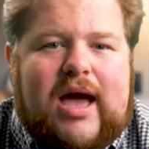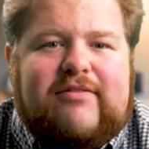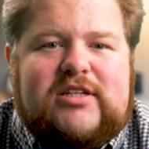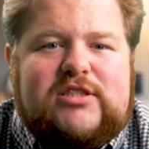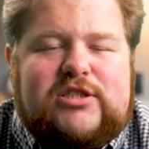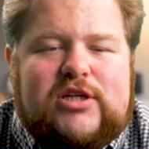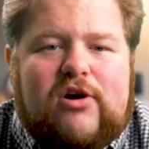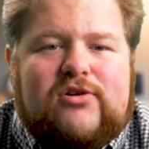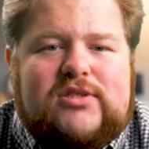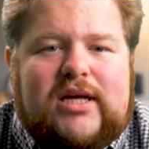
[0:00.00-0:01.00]
Evidence
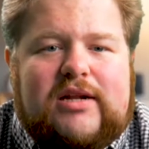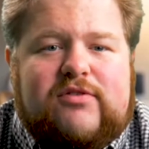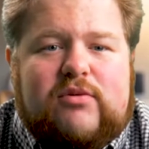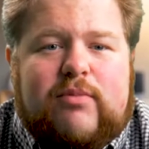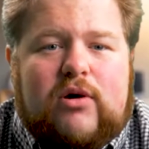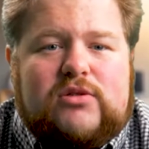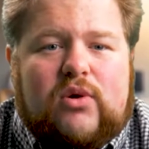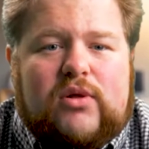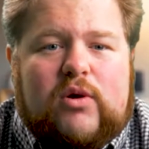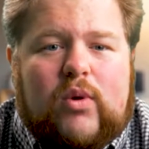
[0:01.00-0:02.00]
shows that if you post
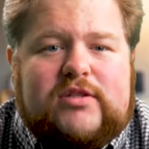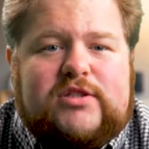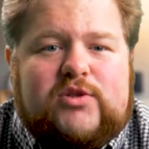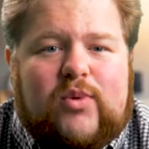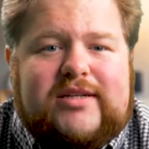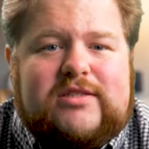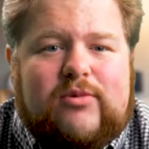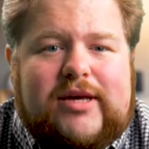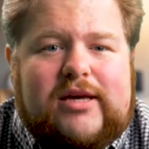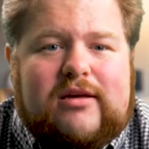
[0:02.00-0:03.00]
only once or twice a
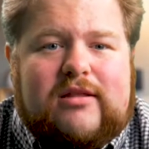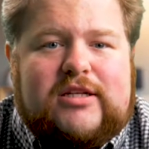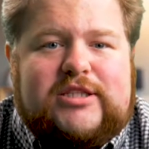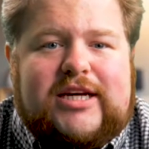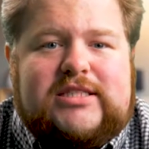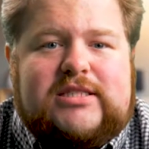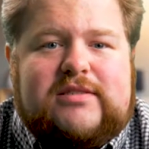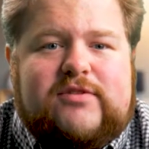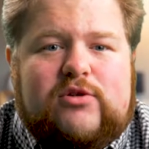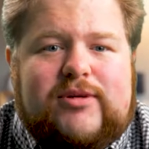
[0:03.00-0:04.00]
week, the chances
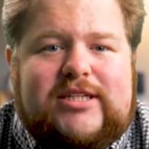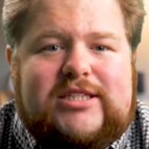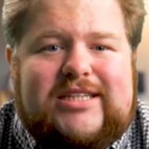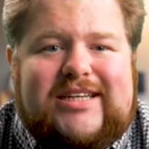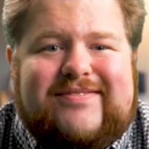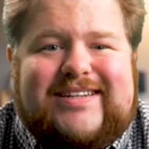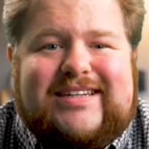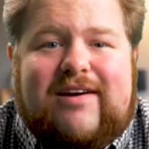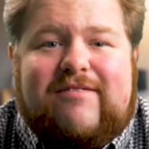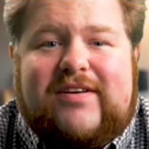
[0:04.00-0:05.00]
of you reaching even
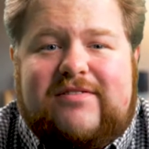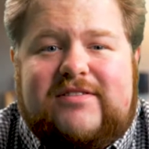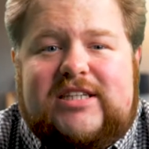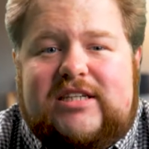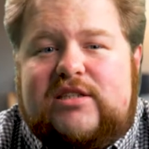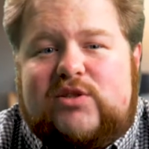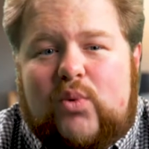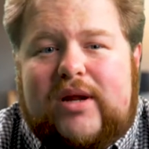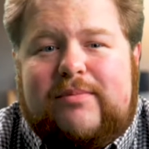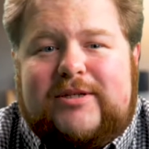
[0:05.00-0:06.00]
15 to
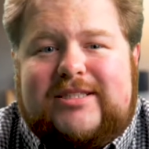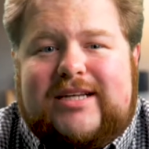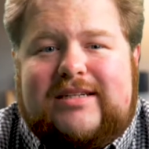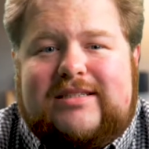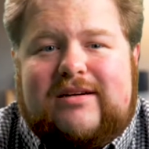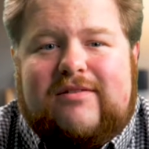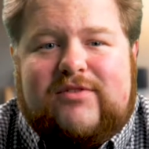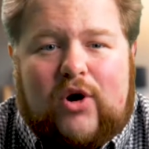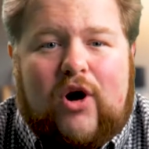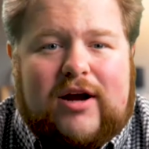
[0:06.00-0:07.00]
20% of
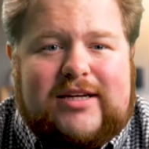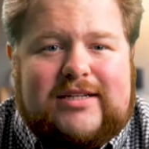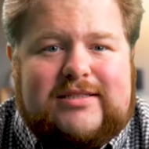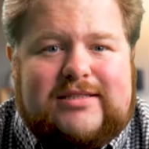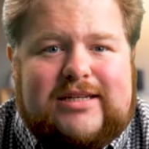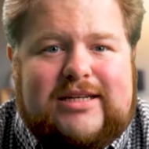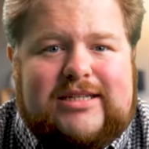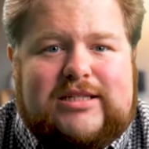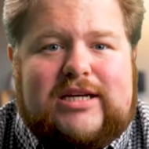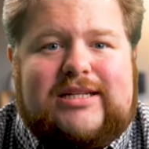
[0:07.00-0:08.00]
your audience
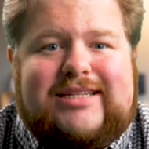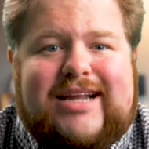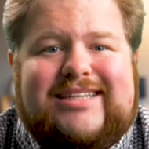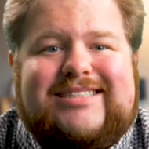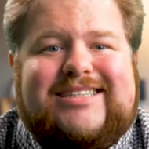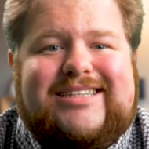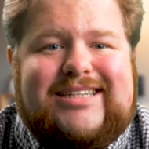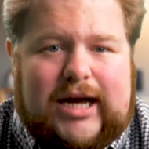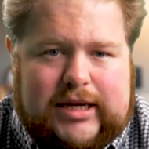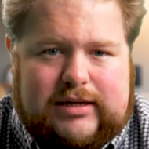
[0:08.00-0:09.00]
is next to
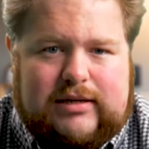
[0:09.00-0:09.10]
none.